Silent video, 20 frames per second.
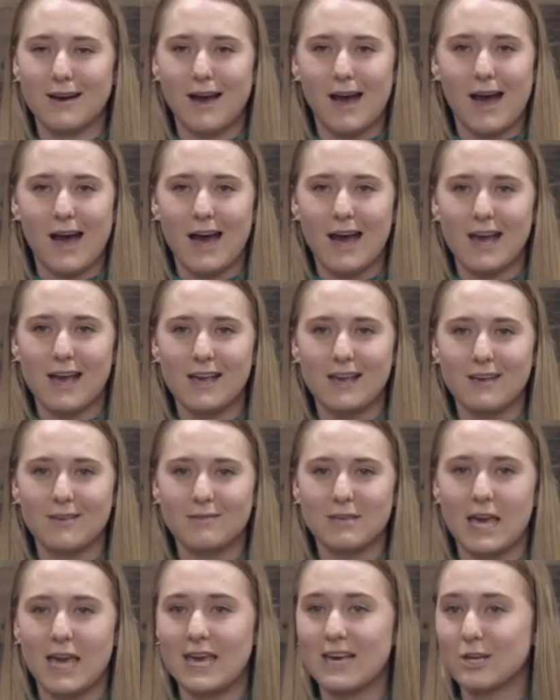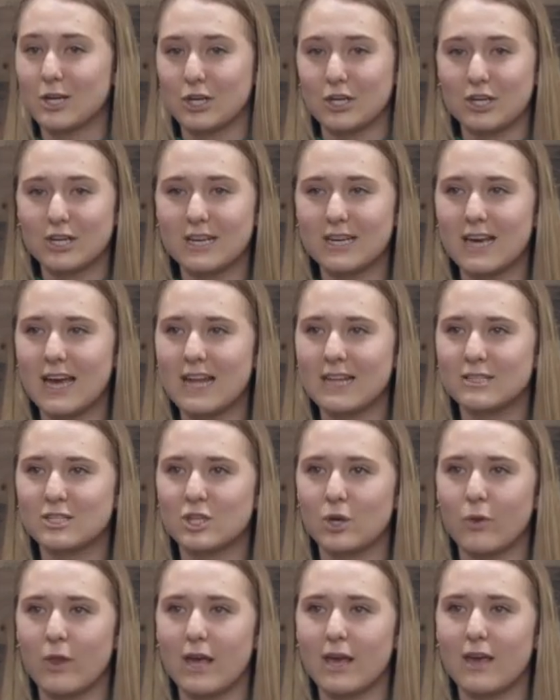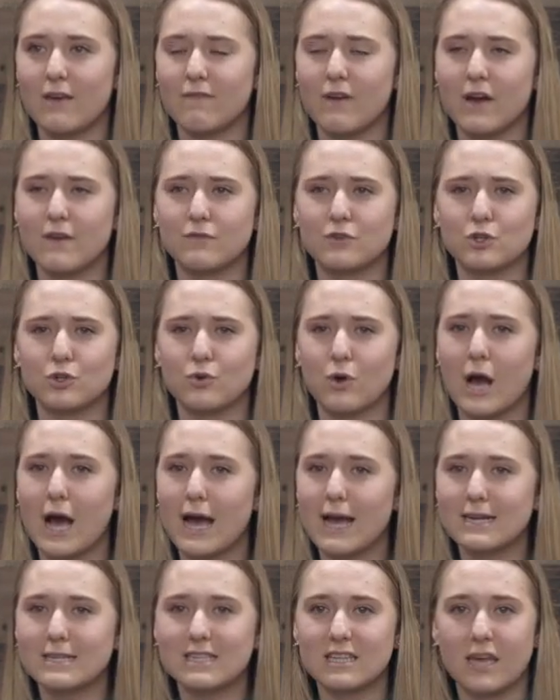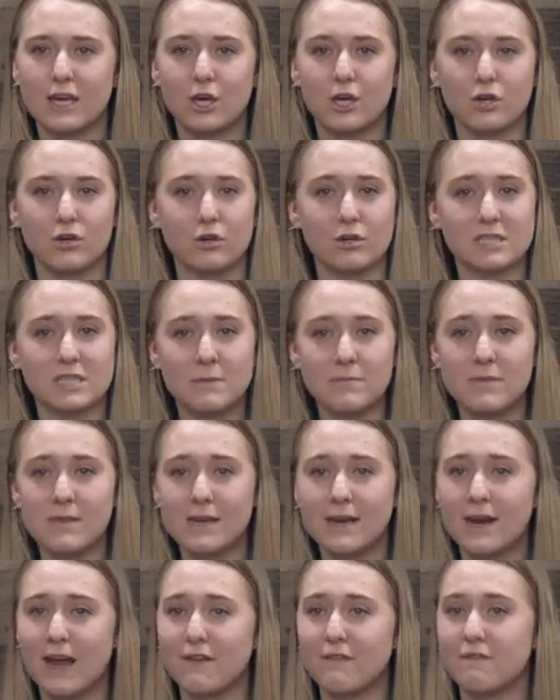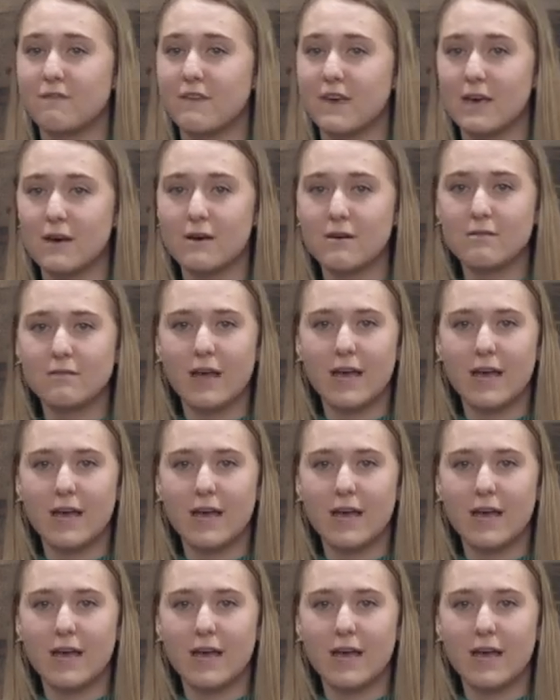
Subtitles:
I can't cook. And so if I've tried to cook something and I fail,